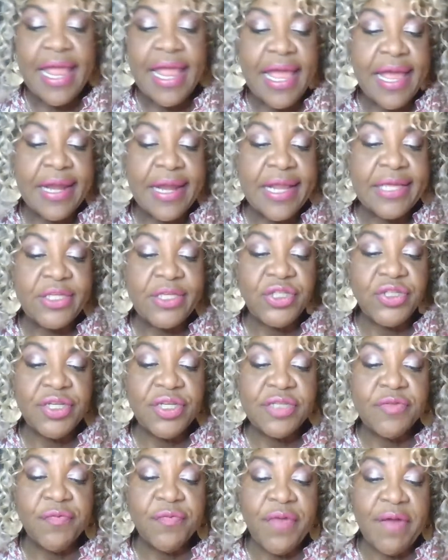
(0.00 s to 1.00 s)
and it's
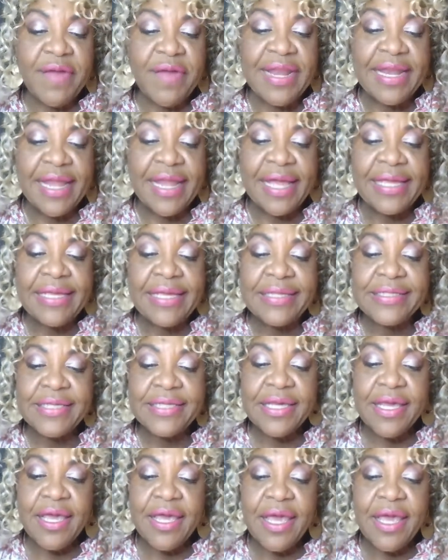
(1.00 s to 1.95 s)
just very light,